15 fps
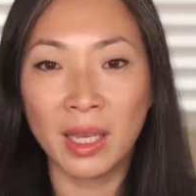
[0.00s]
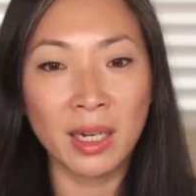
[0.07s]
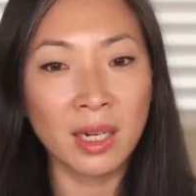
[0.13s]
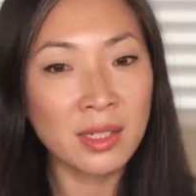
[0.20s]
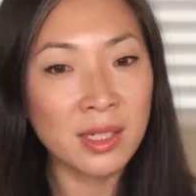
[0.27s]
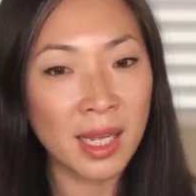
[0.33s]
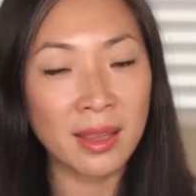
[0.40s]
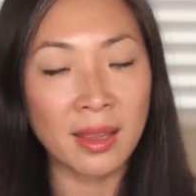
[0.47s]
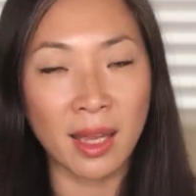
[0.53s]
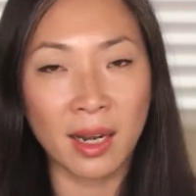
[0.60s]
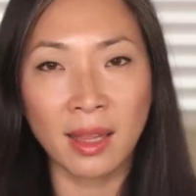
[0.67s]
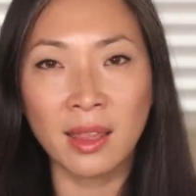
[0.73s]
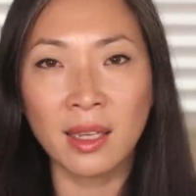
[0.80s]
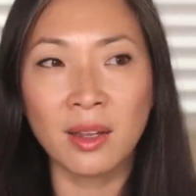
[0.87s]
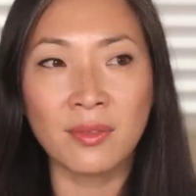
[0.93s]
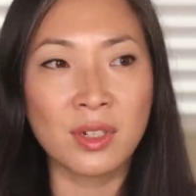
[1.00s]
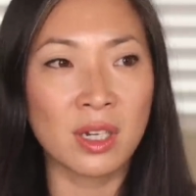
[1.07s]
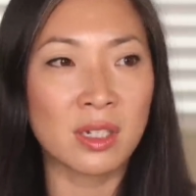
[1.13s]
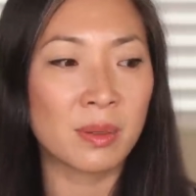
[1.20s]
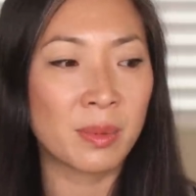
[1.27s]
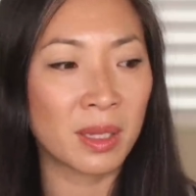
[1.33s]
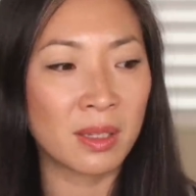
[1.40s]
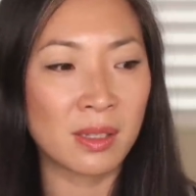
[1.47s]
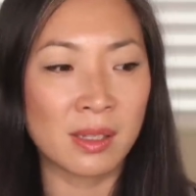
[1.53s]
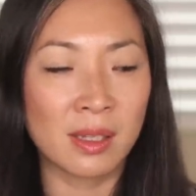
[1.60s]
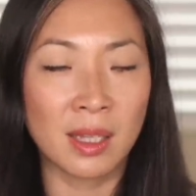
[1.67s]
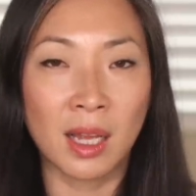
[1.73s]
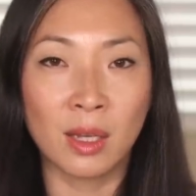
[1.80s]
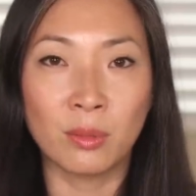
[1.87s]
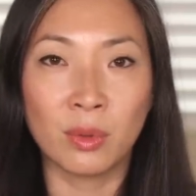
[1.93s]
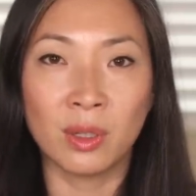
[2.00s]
And I'll take that. I think I've talked about this a lot